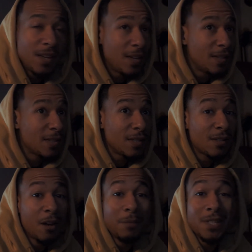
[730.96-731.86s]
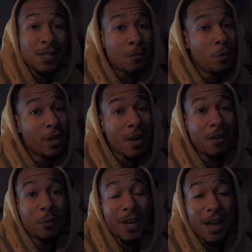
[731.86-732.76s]
Is gonna be something we're
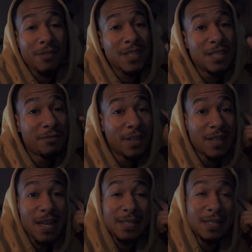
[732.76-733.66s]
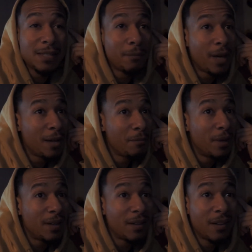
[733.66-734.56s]
gonna have to see for the next season, man.
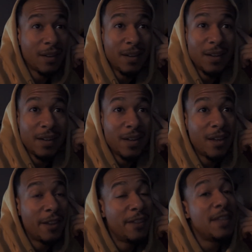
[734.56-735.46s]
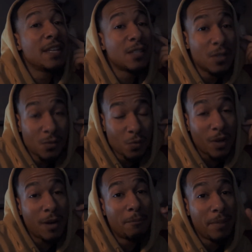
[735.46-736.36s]
But this is
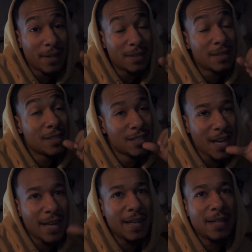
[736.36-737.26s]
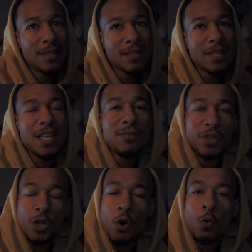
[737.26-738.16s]
a big change,
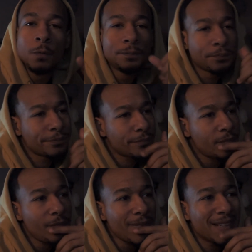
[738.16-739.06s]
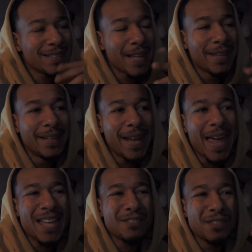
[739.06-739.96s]
even though, like, the
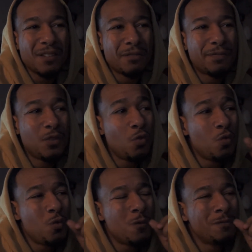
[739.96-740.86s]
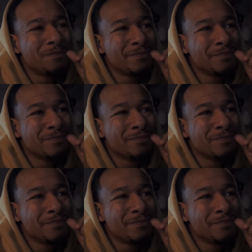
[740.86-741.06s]
last few